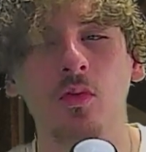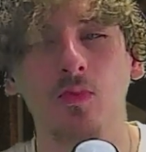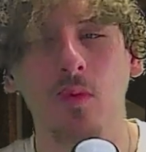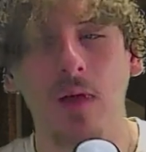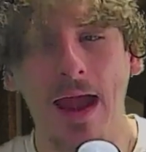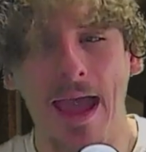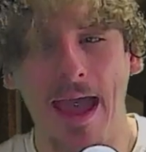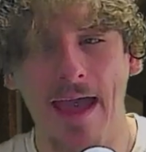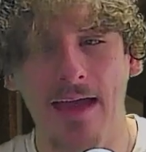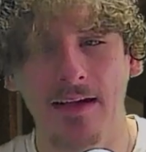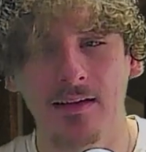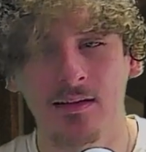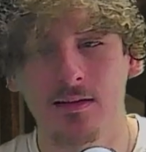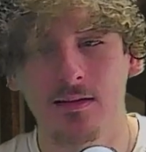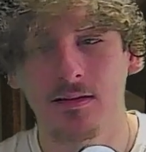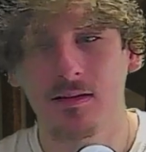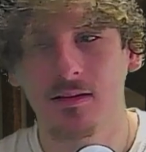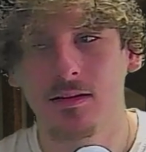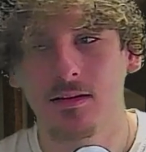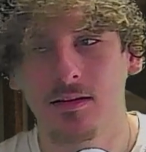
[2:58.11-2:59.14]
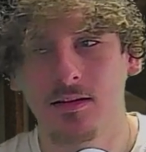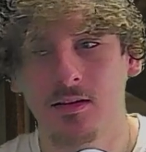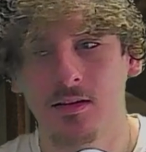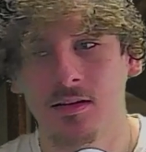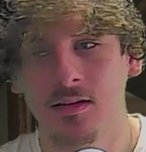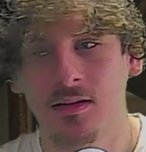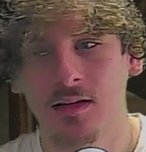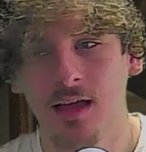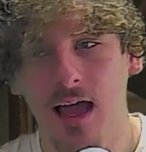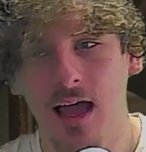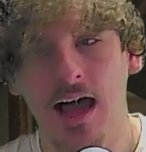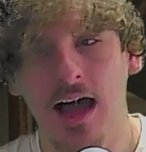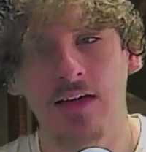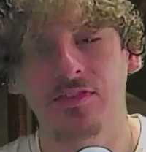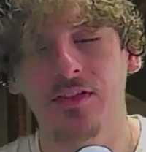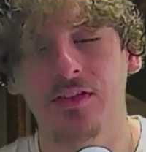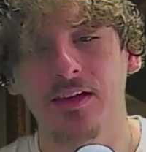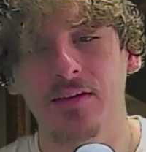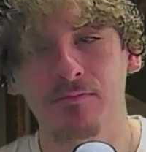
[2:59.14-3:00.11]
rat i
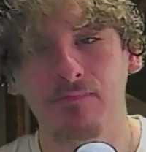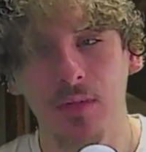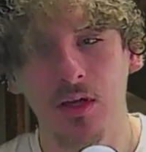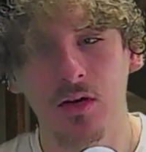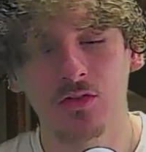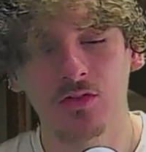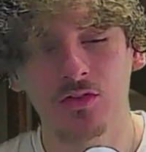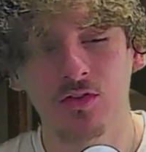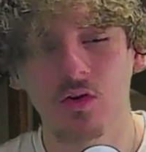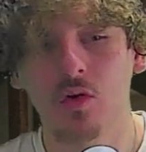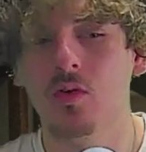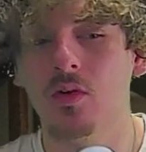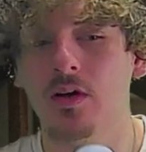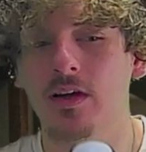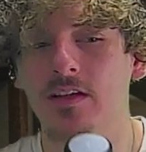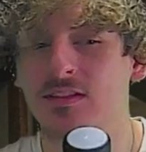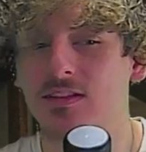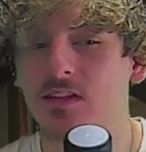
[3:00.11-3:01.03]
think middle school is